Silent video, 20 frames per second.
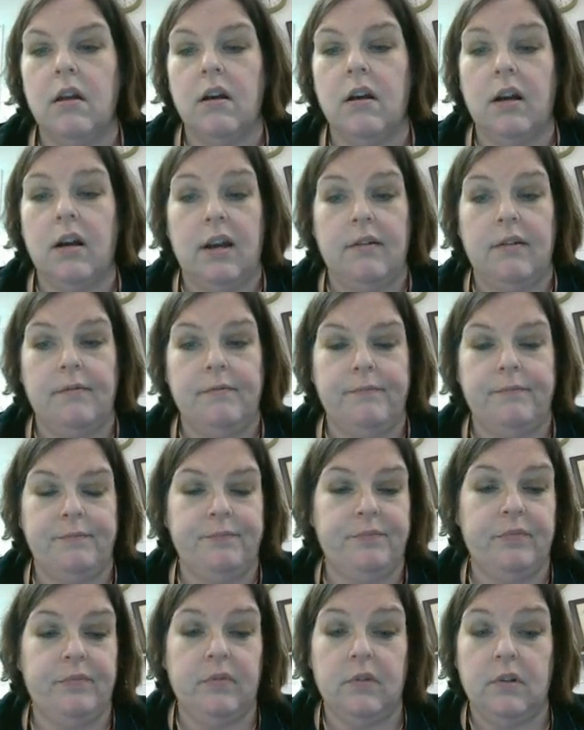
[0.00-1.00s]
Okay,
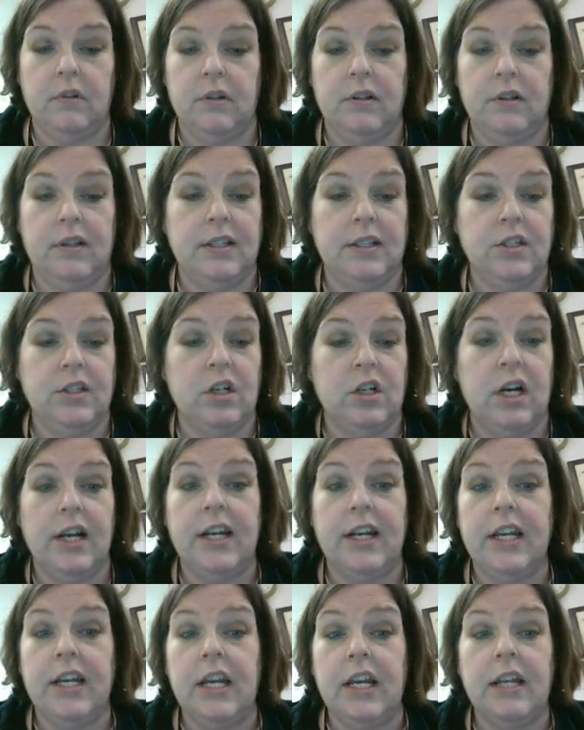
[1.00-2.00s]
let's try
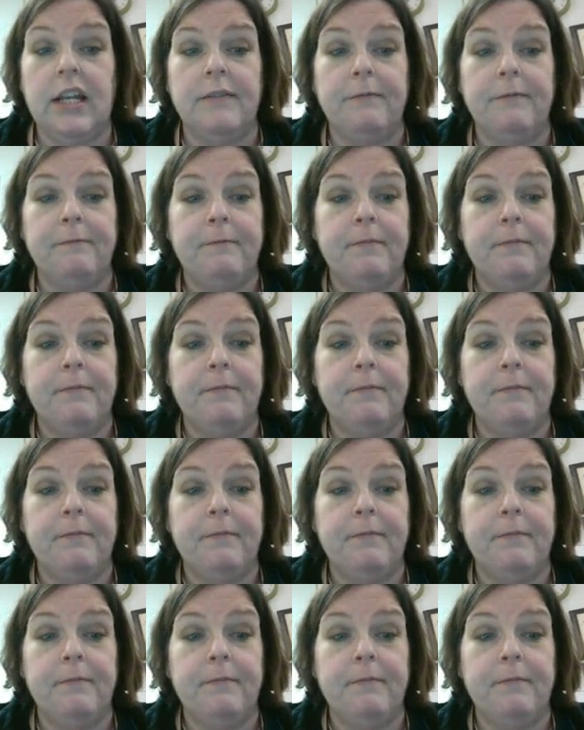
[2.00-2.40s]
it again.